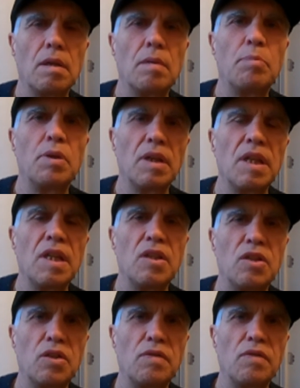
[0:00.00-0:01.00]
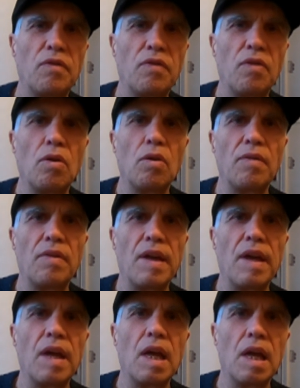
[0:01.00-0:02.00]
police for
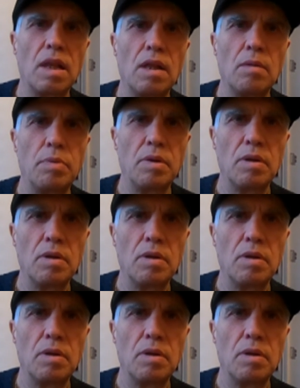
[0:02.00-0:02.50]
their help